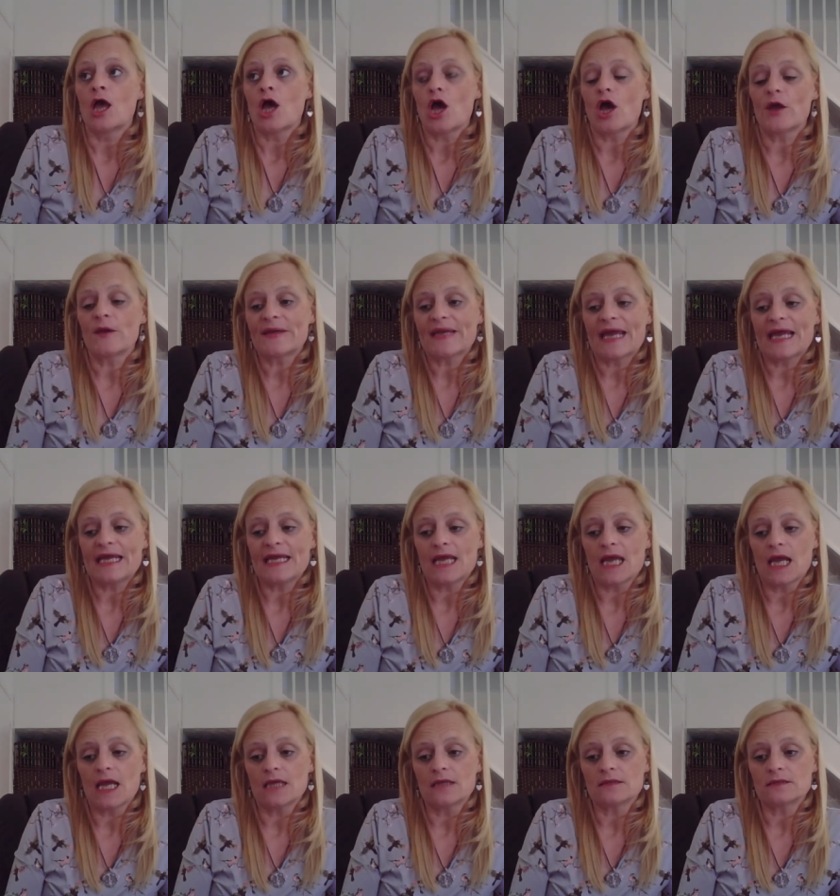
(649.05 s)
Okay,
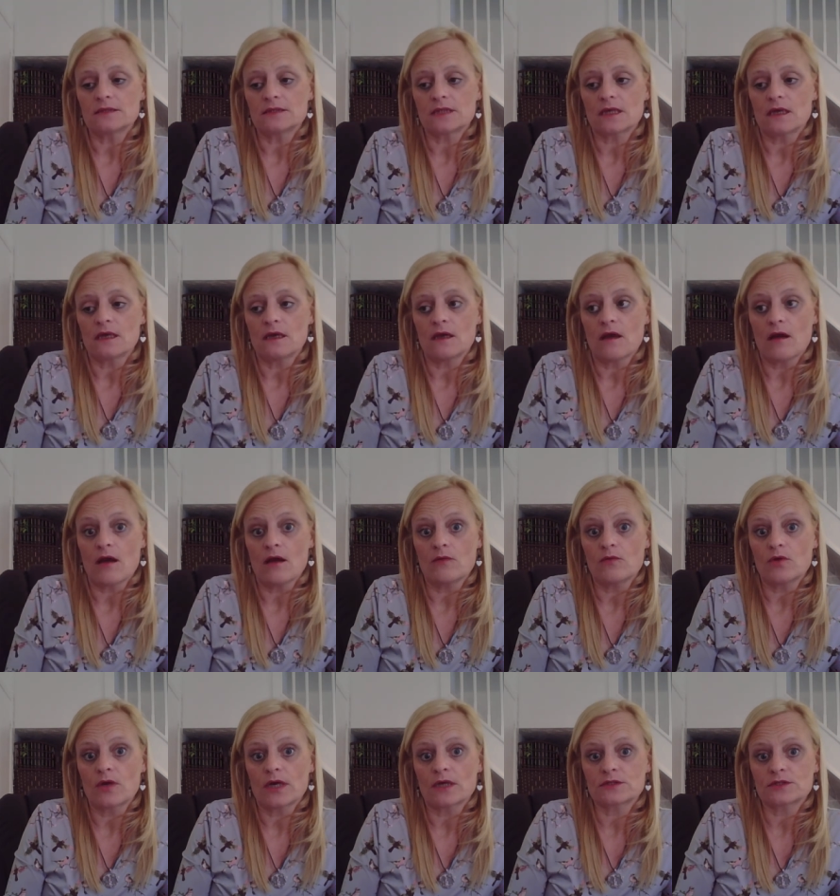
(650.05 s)
and uh, I
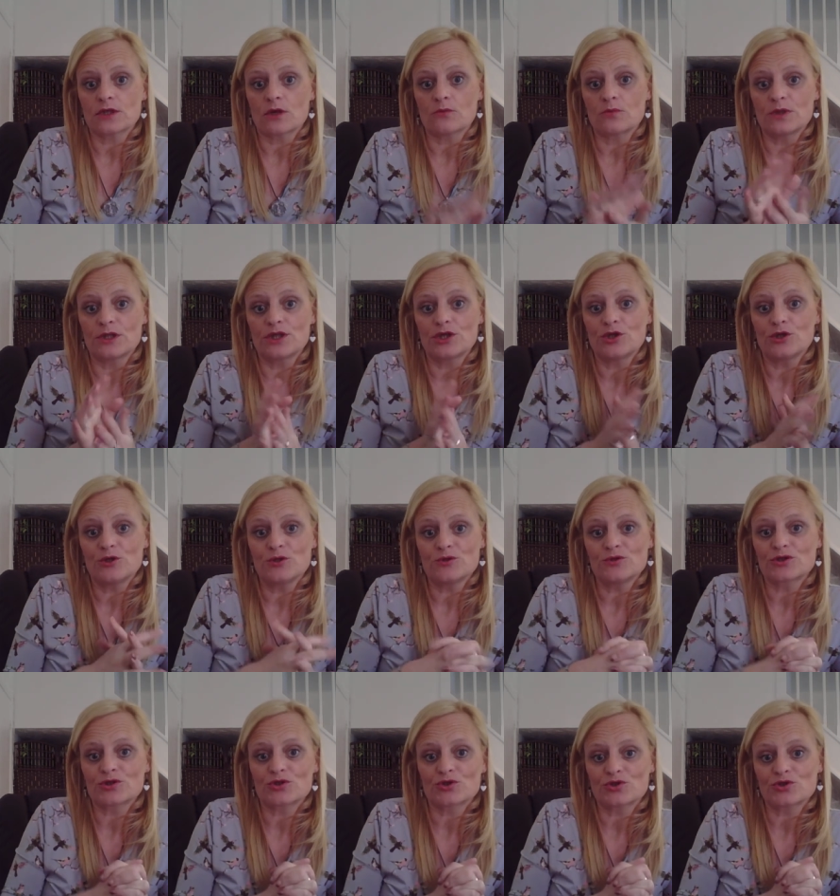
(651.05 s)
will catch up with you
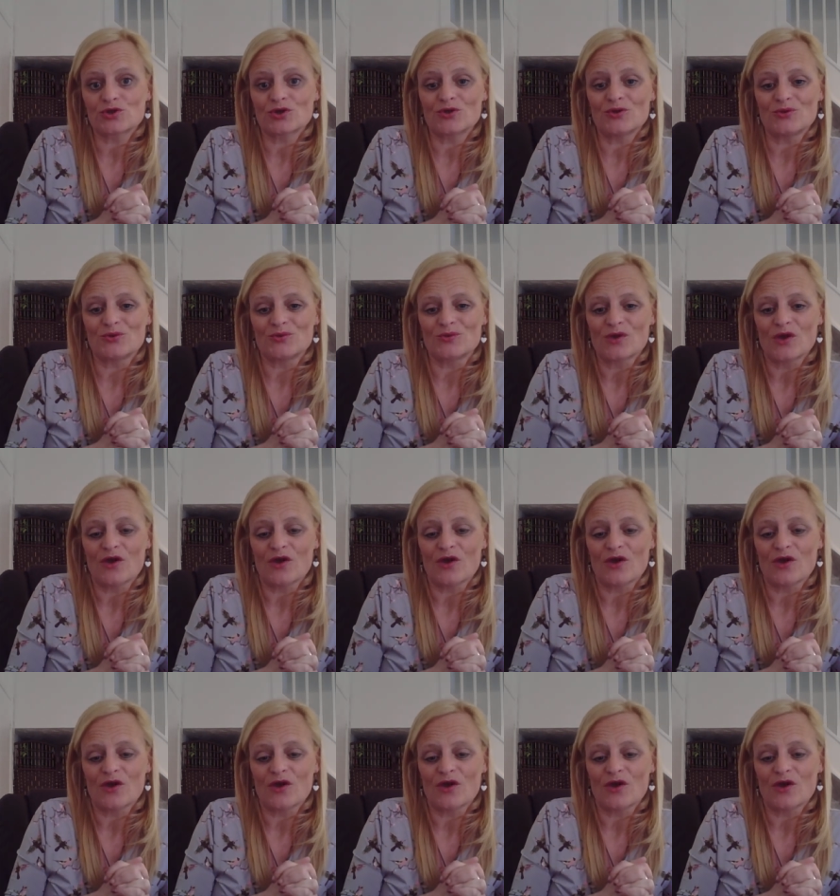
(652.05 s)
soon.